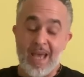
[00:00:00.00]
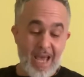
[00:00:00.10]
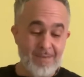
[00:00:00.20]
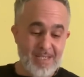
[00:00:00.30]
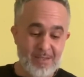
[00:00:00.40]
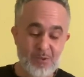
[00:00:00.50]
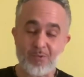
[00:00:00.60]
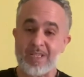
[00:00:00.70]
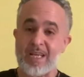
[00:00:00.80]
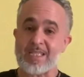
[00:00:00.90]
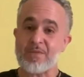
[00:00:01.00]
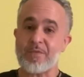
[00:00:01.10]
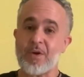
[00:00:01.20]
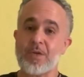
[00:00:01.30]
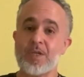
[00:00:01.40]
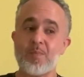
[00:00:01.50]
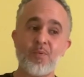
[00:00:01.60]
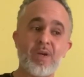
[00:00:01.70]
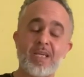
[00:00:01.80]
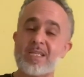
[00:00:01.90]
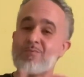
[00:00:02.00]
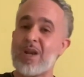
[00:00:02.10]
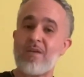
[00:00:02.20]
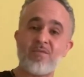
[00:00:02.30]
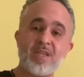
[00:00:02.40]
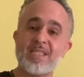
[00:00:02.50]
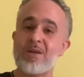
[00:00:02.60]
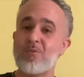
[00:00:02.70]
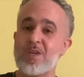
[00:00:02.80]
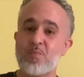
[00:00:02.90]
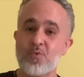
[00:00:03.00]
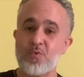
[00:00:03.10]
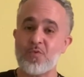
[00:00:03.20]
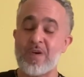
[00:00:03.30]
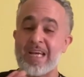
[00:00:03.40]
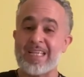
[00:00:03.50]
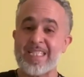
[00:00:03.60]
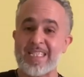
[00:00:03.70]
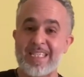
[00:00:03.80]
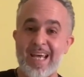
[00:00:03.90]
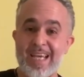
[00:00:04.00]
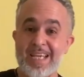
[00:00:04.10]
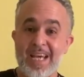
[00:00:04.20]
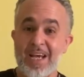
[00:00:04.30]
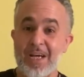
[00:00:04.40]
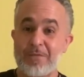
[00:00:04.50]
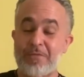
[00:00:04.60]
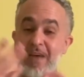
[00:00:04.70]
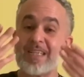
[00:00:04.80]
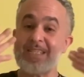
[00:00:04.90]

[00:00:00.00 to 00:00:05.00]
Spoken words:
Absolutely, that's a very good point, because whatever it is that we improve today affects